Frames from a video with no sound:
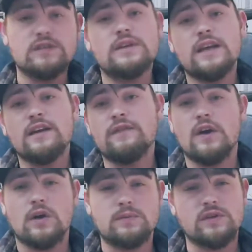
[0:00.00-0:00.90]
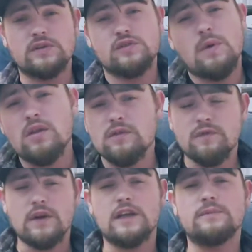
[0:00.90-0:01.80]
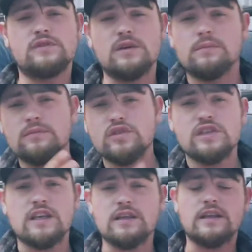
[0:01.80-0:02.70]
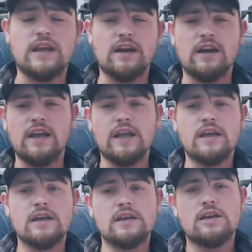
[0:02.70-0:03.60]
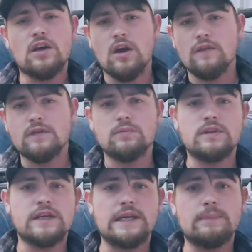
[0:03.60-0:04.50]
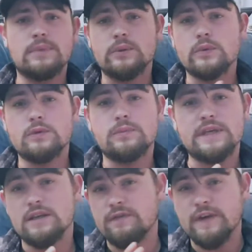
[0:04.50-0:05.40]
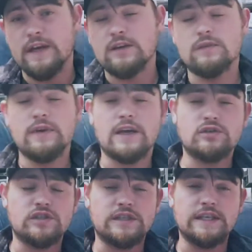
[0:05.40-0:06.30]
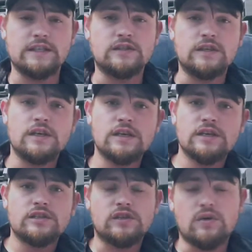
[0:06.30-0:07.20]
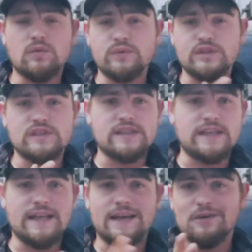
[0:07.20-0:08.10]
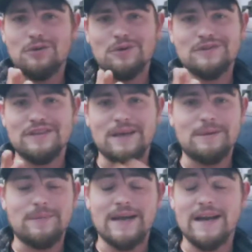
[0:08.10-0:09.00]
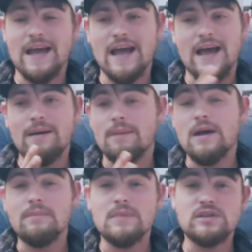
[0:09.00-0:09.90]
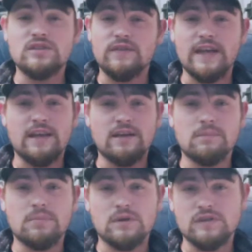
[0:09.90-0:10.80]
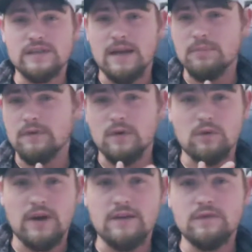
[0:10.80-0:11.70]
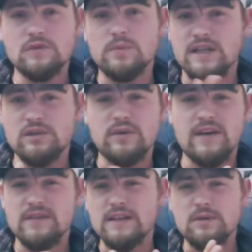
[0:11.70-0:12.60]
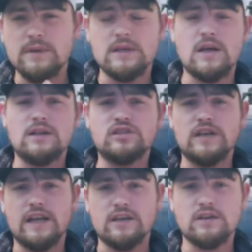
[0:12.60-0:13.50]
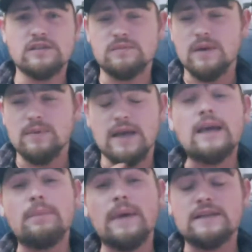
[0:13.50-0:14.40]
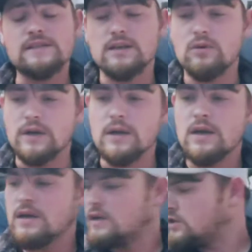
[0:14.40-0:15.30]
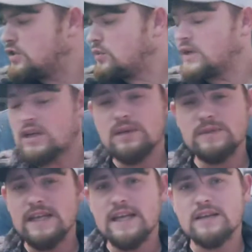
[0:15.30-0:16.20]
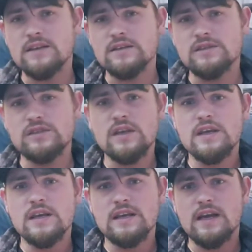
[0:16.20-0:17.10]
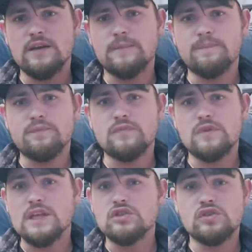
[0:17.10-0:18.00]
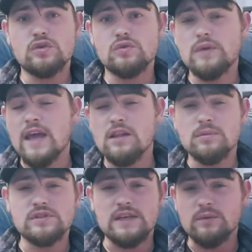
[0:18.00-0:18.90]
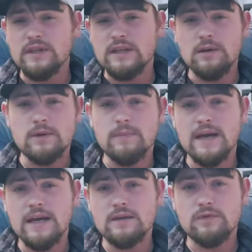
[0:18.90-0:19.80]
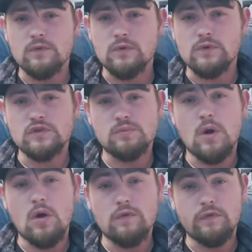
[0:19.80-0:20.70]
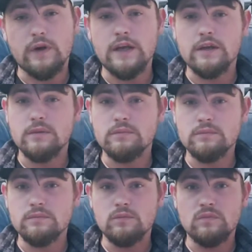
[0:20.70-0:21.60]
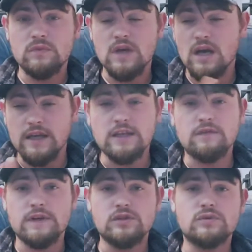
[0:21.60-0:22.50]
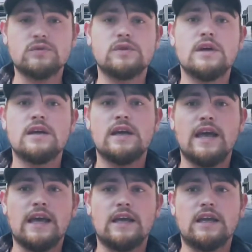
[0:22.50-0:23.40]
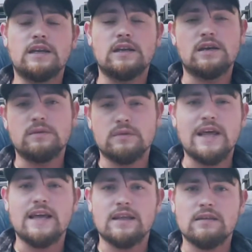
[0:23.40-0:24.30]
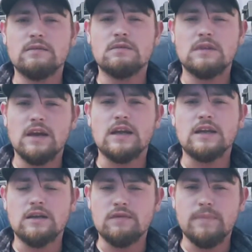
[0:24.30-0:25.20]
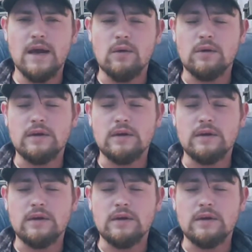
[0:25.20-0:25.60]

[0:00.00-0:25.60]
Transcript: carry firearms, so a smaller frame, something she can carry comfortably, but will be effective how she needs it. So when she said that, of course, it came to mind. I'm not much of a handgun person. I prefer rifles, but I do have a little bit of knowledge in handguns, and maybe I could pass that on. So when it comes to handguns, there's two calibers that really come to mind for small frame individuals, and that carry enough power.